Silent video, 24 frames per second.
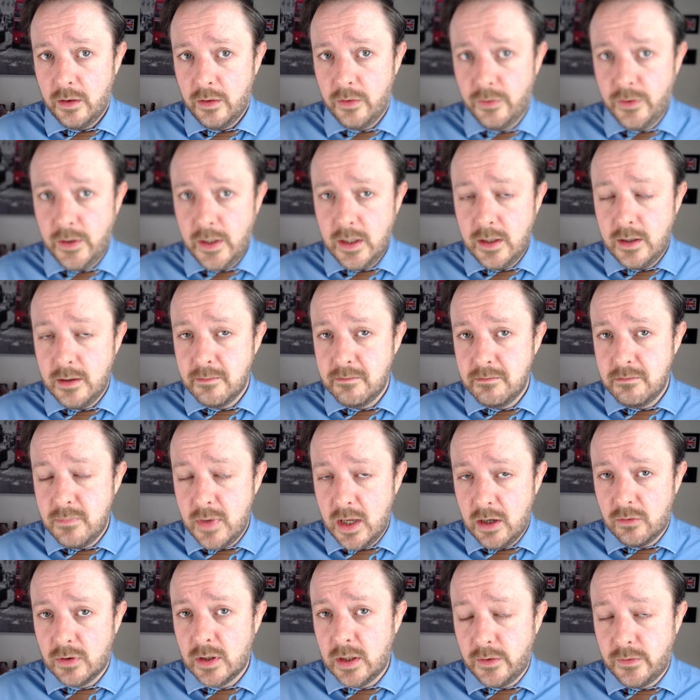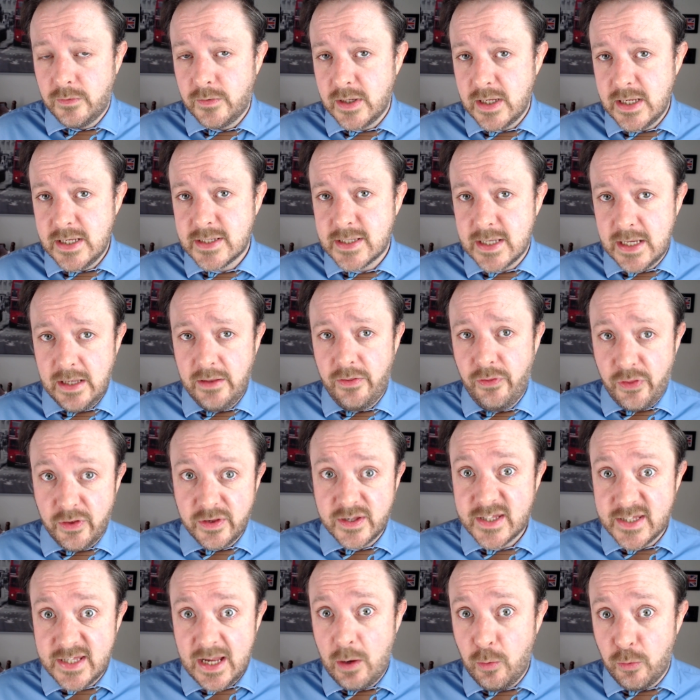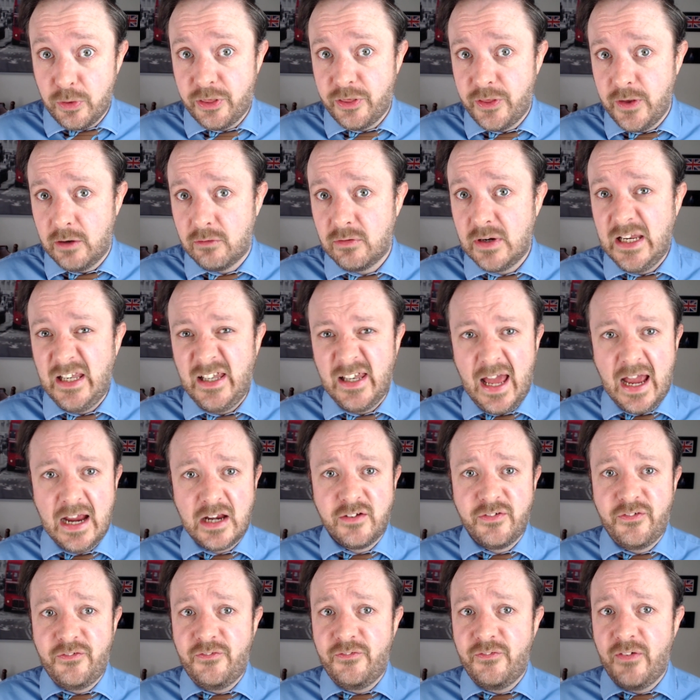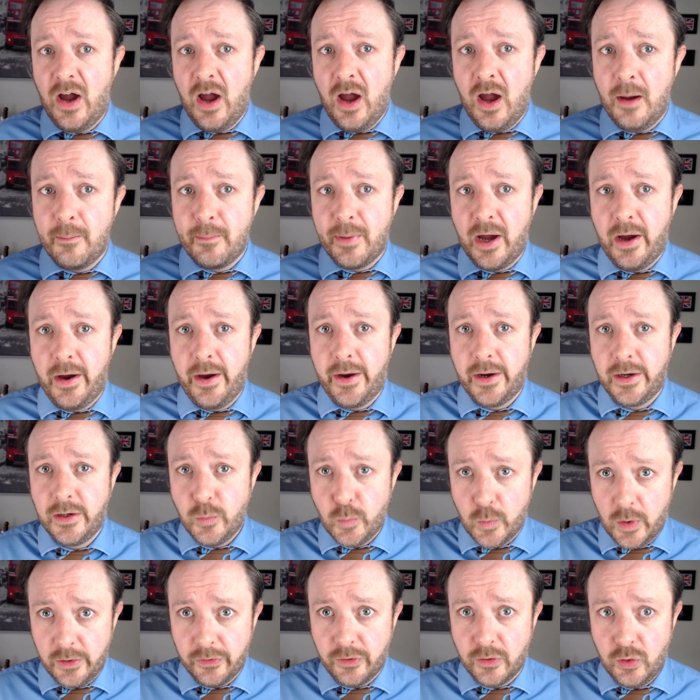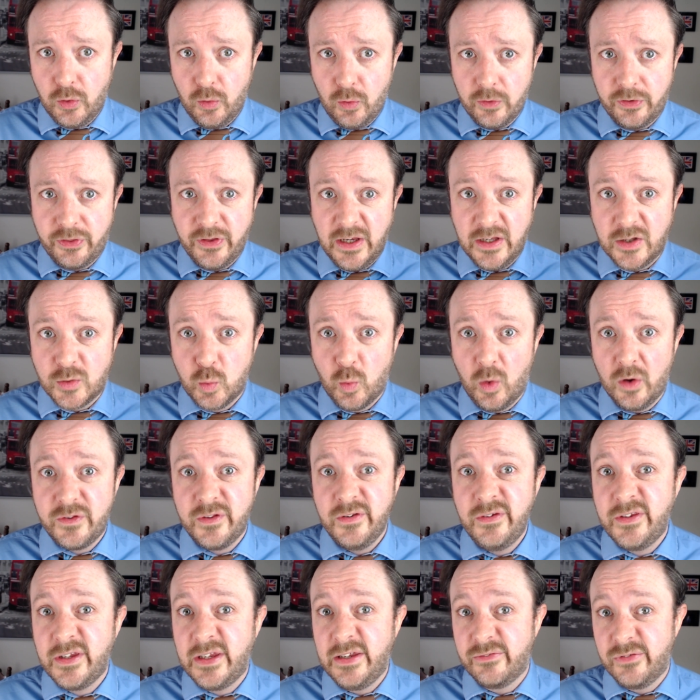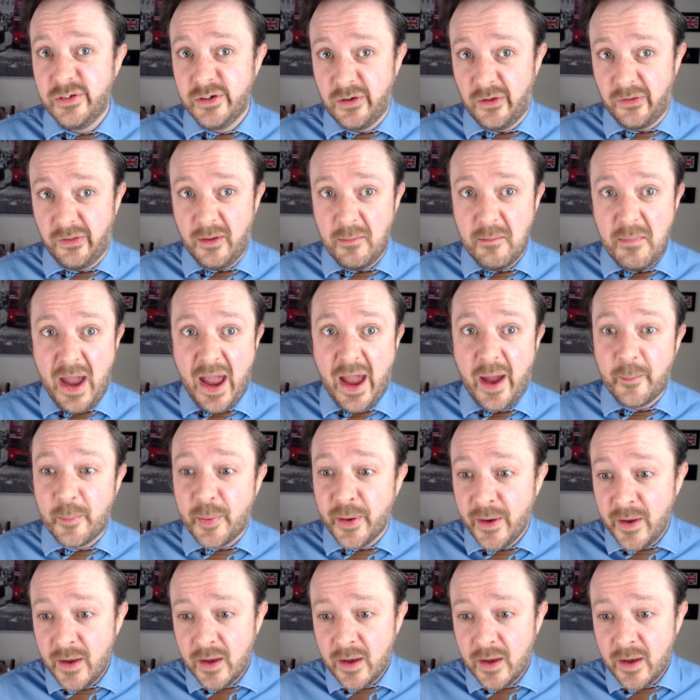The Maryland is in the South theory lagged far behind, while the Northeast wasn't even on the map.